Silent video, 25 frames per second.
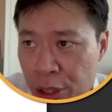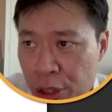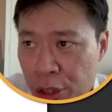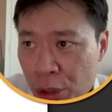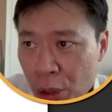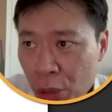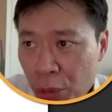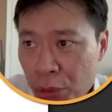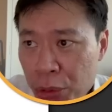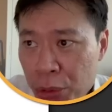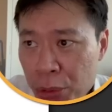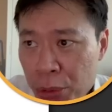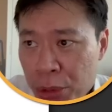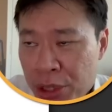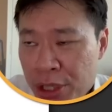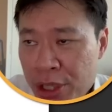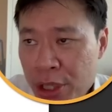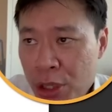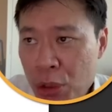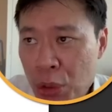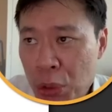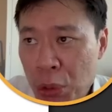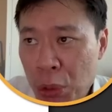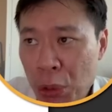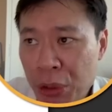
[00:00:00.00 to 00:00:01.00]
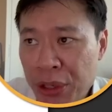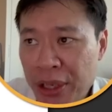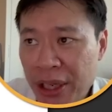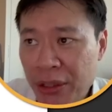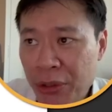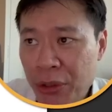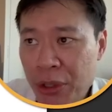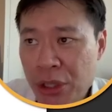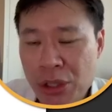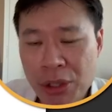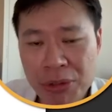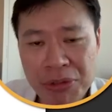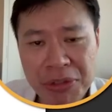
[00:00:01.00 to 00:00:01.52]
is continuously growing under
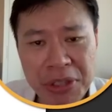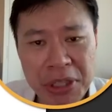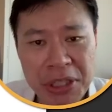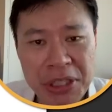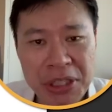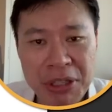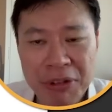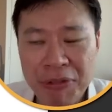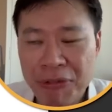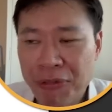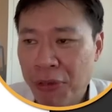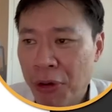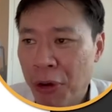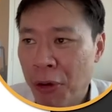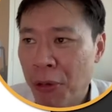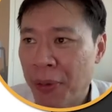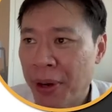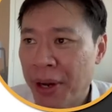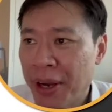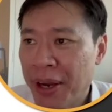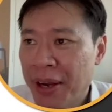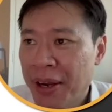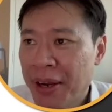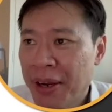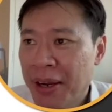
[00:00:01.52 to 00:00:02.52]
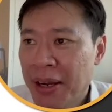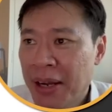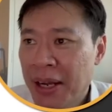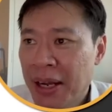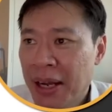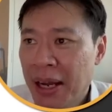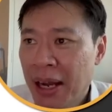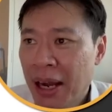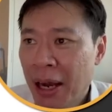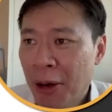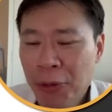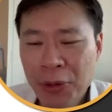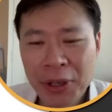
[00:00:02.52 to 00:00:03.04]
the age of 64, right?
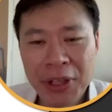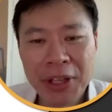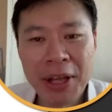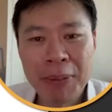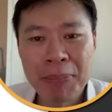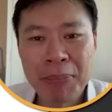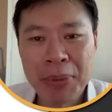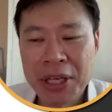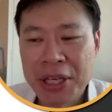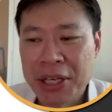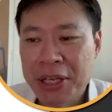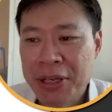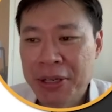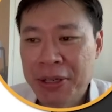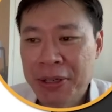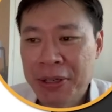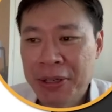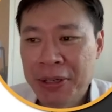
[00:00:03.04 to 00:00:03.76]
How can that be?